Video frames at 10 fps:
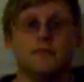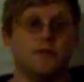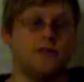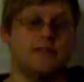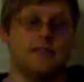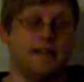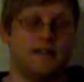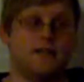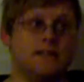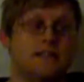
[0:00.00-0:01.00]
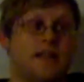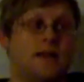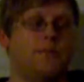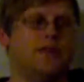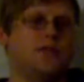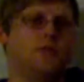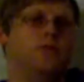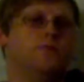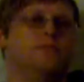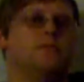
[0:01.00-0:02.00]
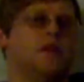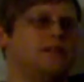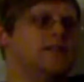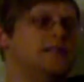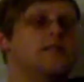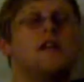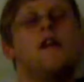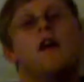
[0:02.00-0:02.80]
so it doesn't, like, escape and do nonsense.